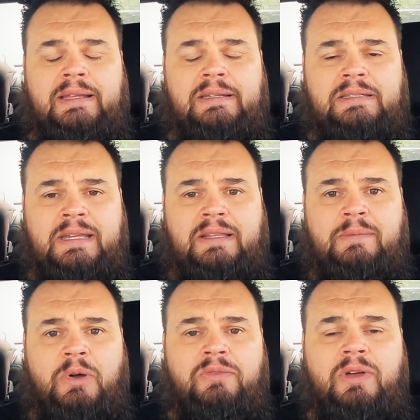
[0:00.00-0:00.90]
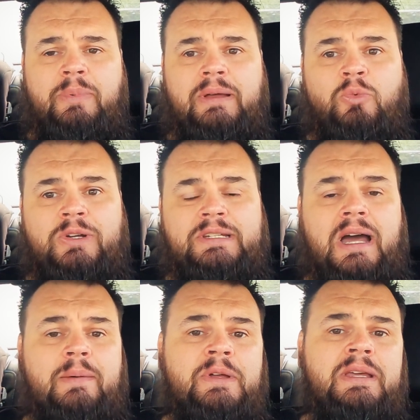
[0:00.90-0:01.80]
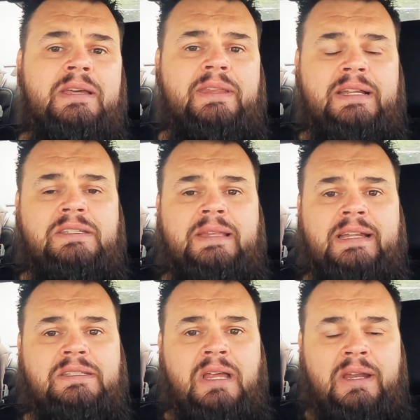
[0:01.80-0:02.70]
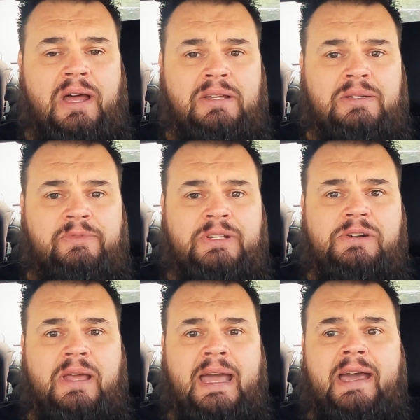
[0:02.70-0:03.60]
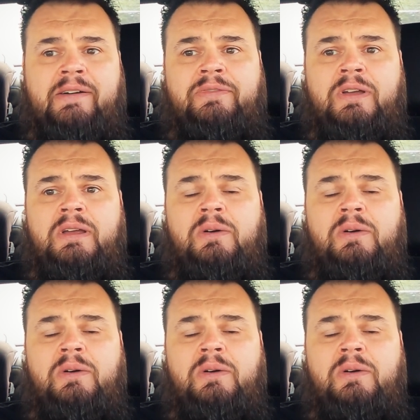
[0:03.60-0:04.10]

sync them both up at one time. That's an awesome feature to have